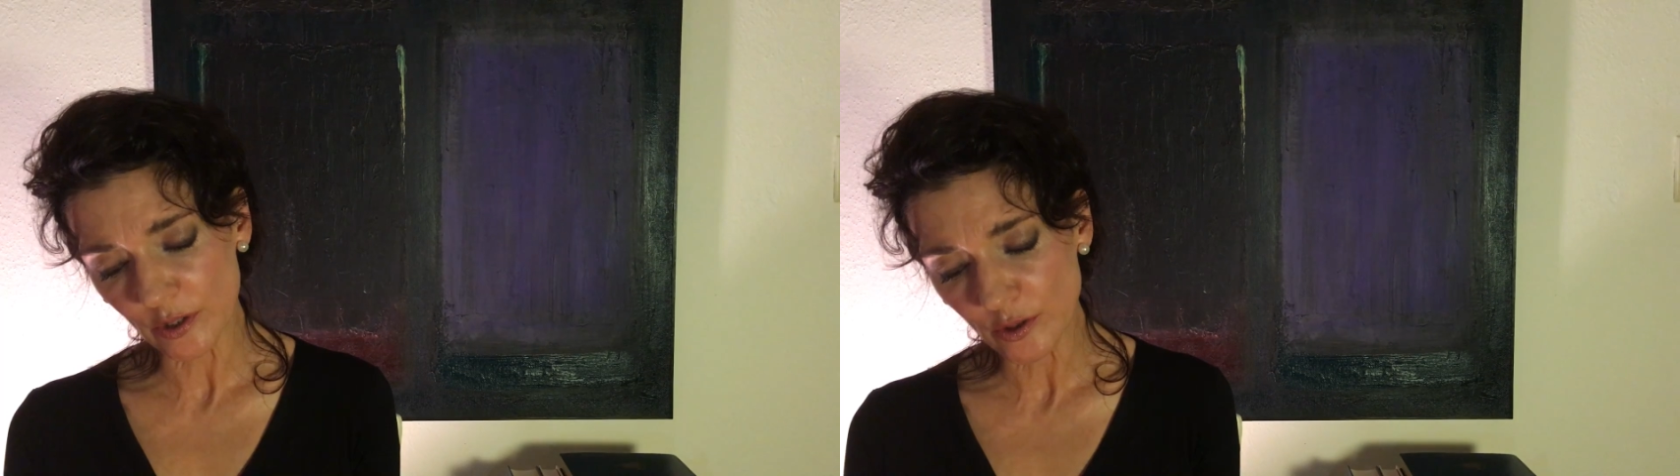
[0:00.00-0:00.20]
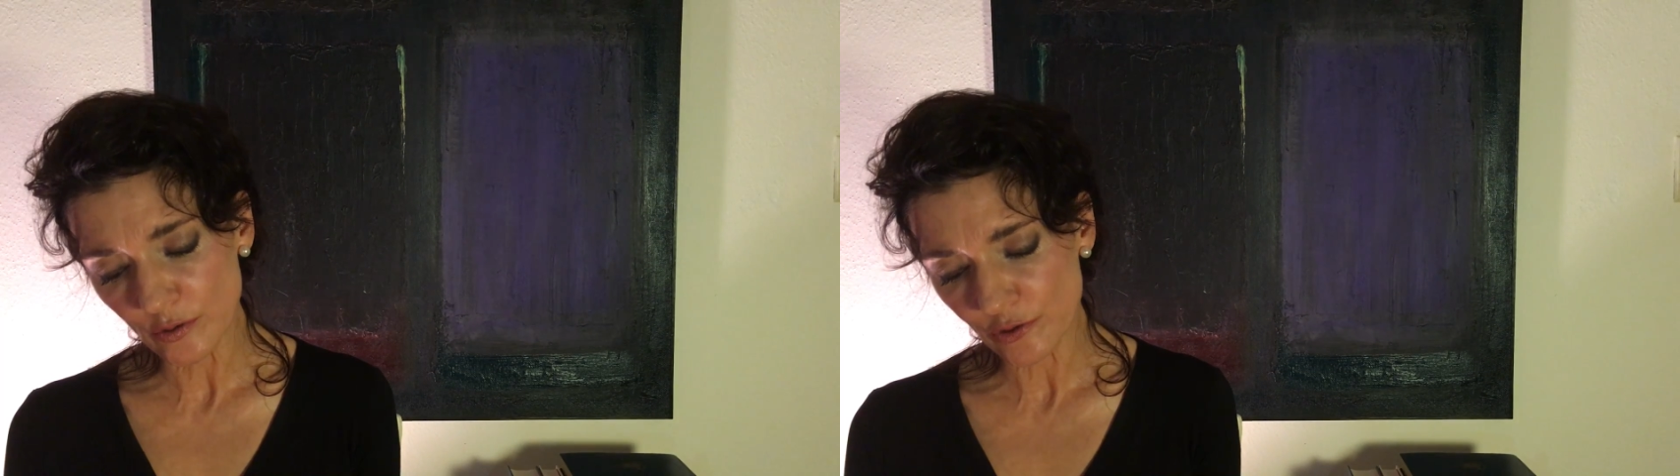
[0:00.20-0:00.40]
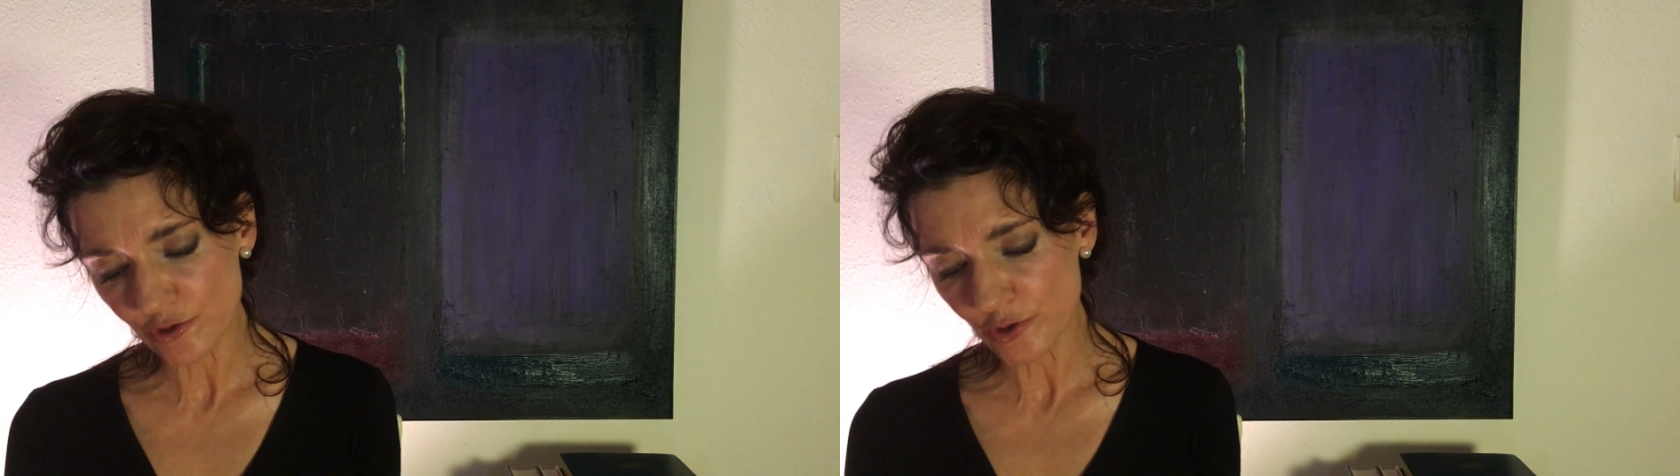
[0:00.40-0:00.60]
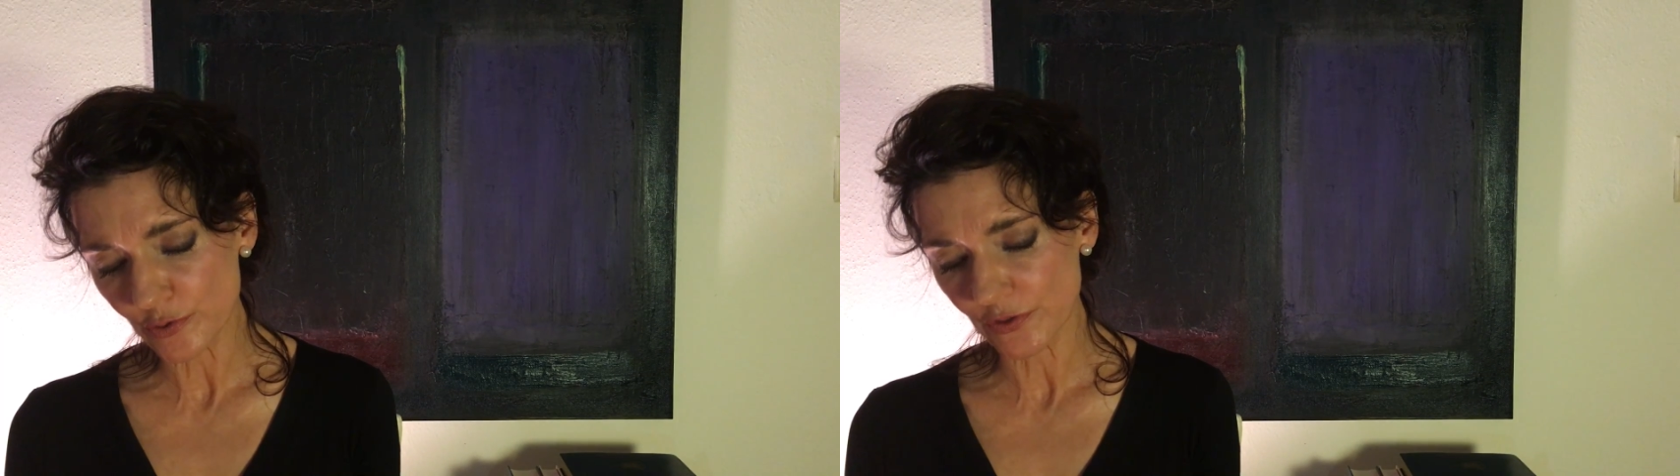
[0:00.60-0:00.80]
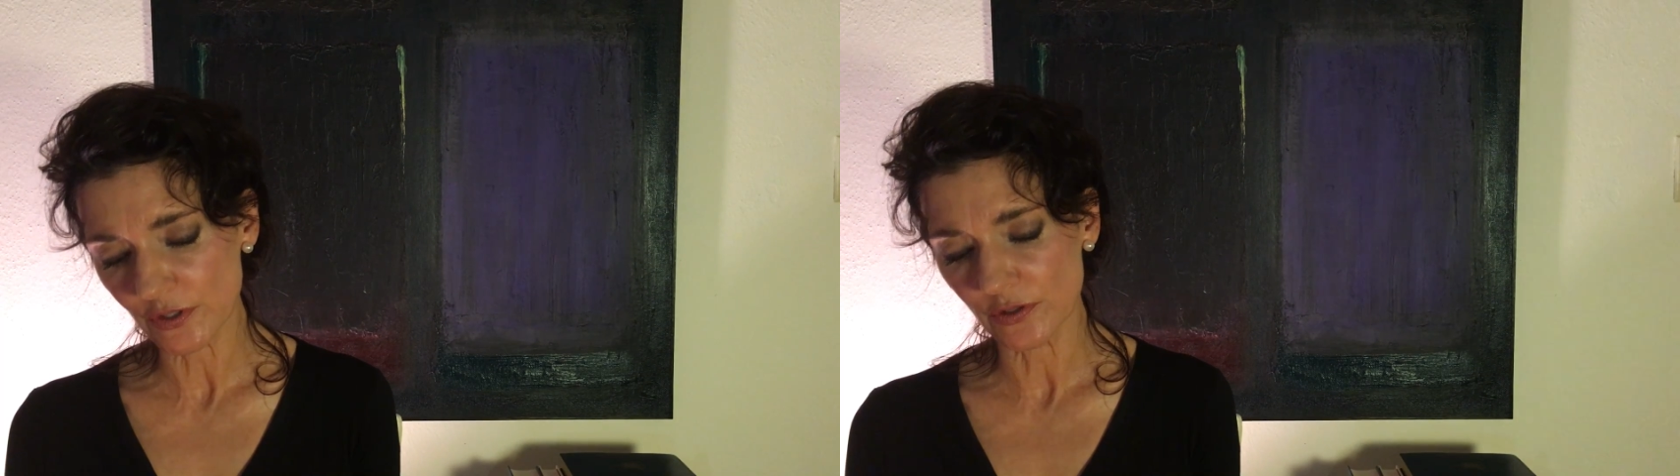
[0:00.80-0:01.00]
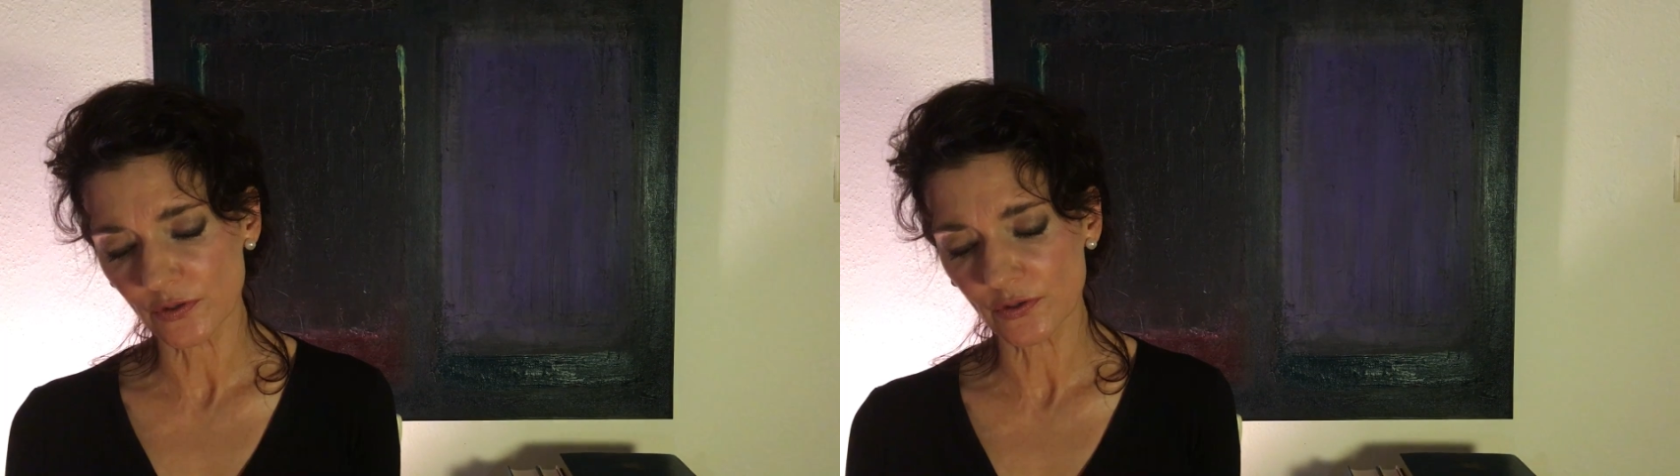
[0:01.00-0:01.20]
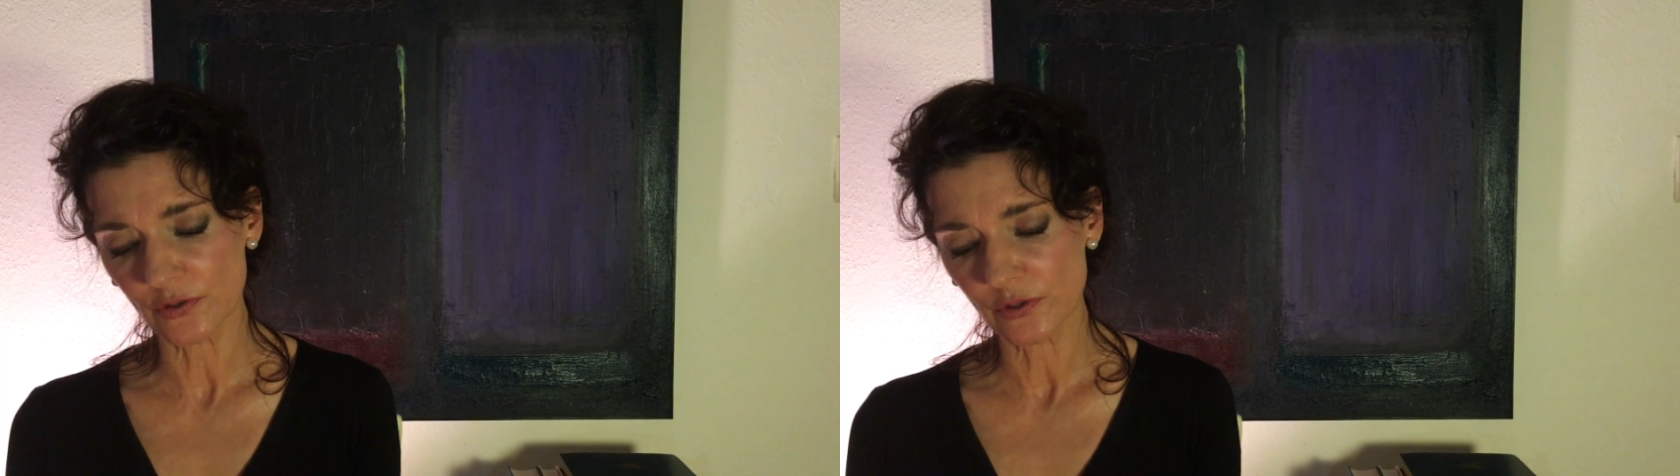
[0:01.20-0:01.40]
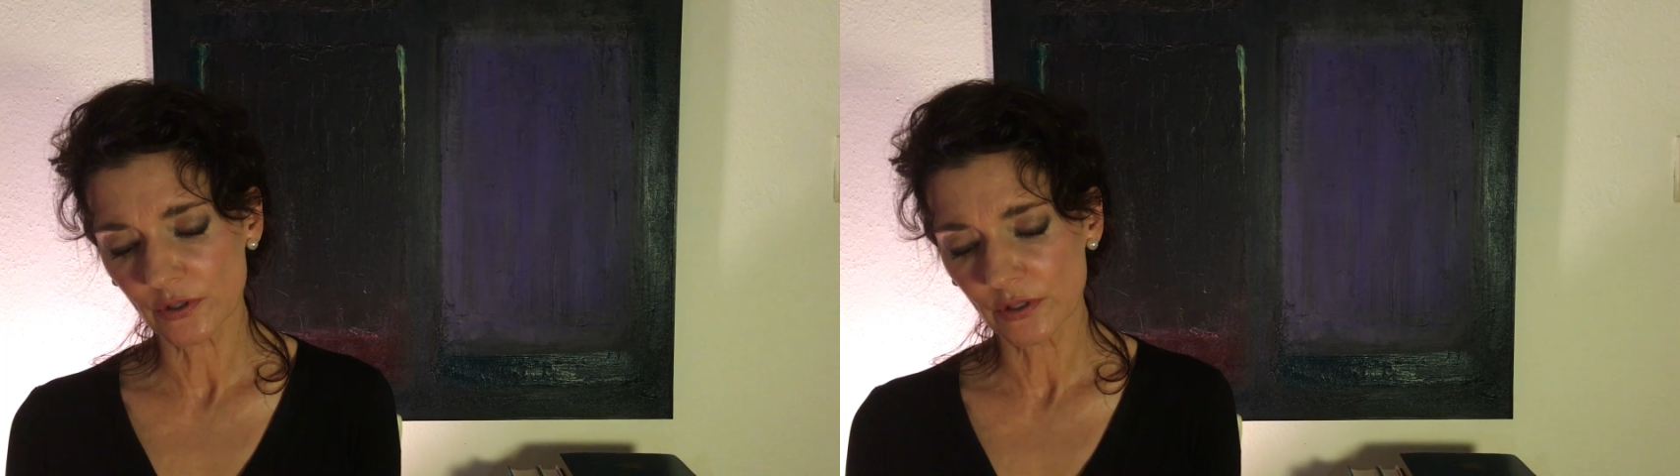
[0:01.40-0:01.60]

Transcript: own juices.